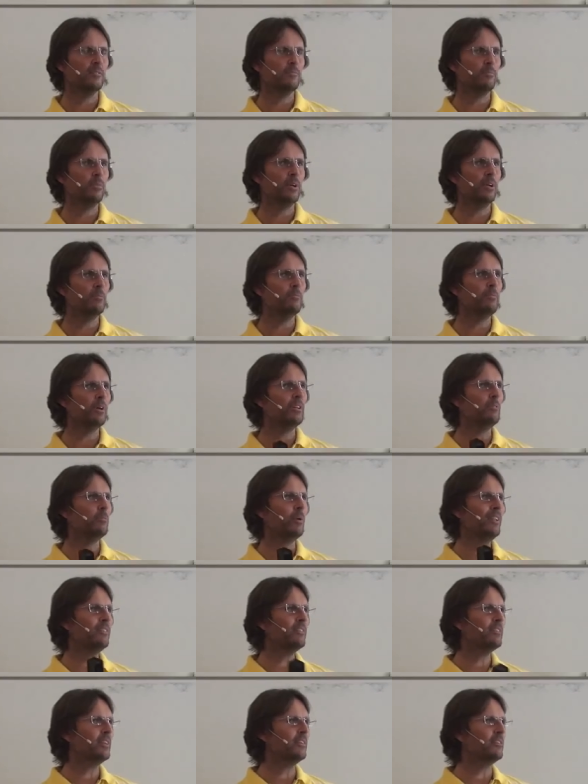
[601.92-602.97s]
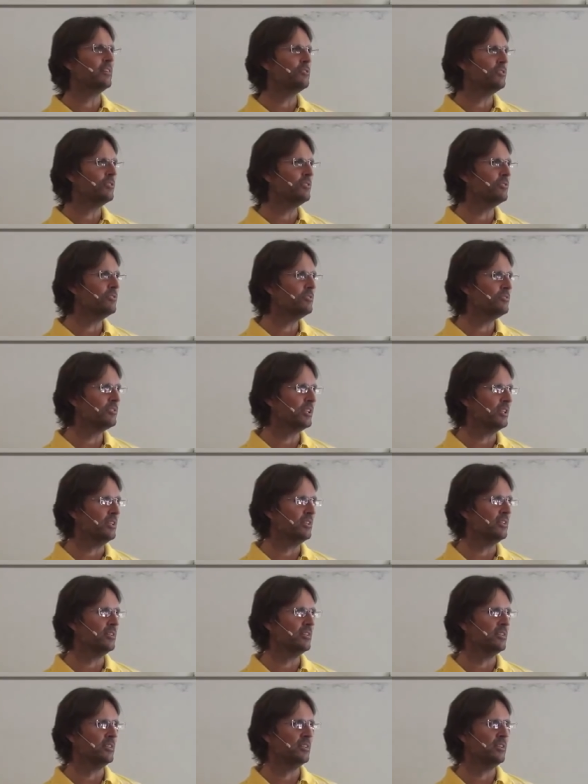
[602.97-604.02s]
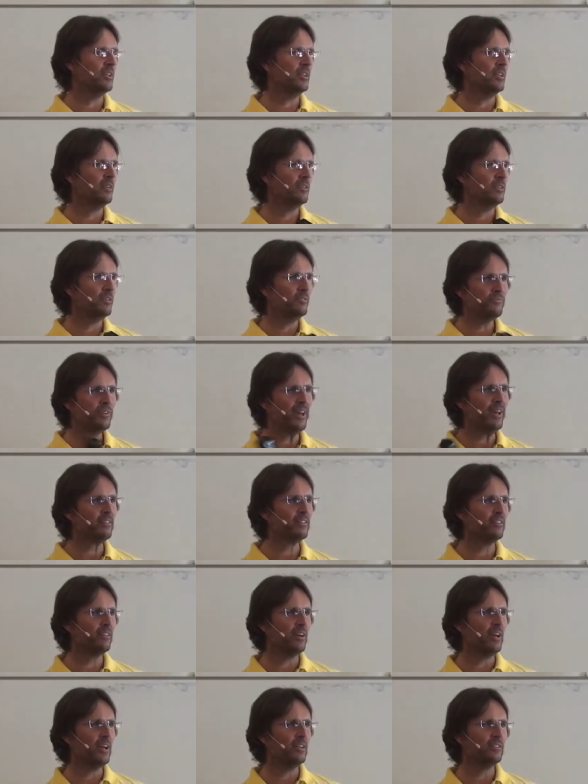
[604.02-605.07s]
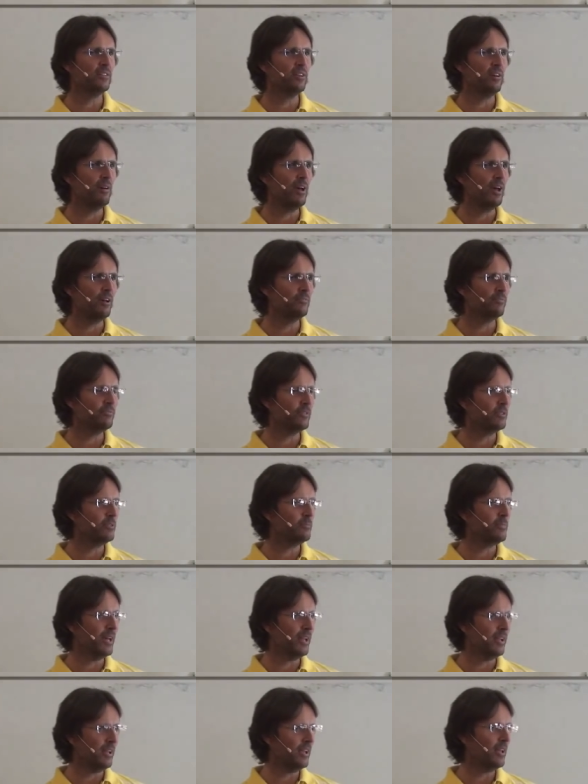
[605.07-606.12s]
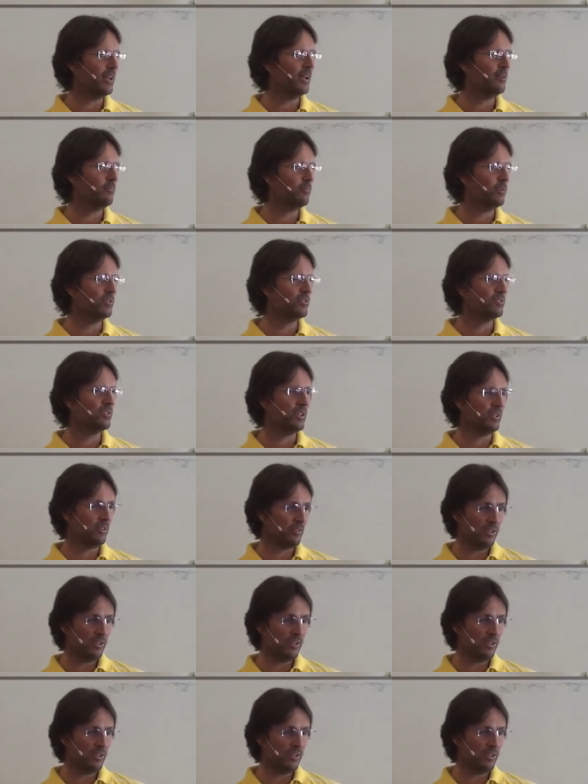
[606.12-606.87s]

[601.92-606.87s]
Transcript: But, but one thing I do see, that it, the fact that I had to go out and feel about it was,